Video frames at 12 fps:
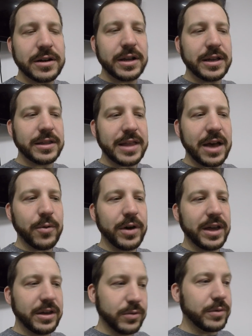and that
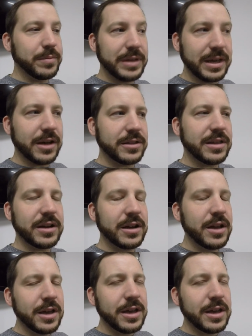way it would be out there.